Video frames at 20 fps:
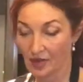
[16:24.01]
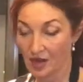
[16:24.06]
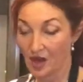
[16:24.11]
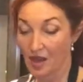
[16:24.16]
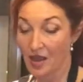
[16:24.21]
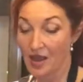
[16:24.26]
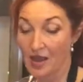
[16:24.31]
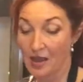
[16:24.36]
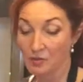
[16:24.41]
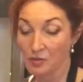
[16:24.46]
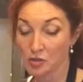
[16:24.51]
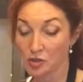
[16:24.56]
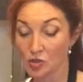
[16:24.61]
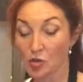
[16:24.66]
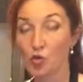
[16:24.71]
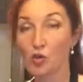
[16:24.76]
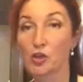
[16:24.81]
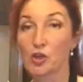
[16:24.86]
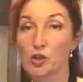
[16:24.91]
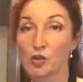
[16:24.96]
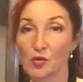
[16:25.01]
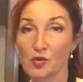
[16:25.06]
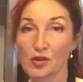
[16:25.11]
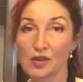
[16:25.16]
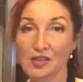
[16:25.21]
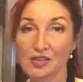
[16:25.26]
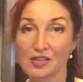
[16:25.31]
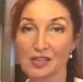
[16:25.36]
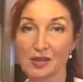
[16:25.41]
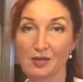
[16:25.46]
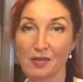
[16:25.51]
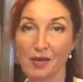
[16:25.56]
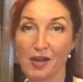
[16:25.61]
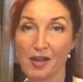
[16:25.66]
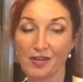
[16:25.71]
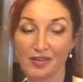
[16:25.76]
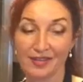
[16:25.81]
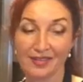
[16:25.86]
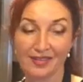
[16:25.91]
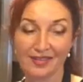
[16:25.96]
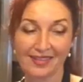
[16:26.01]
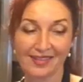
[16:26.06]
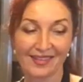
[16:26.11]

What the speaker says: I am so curious about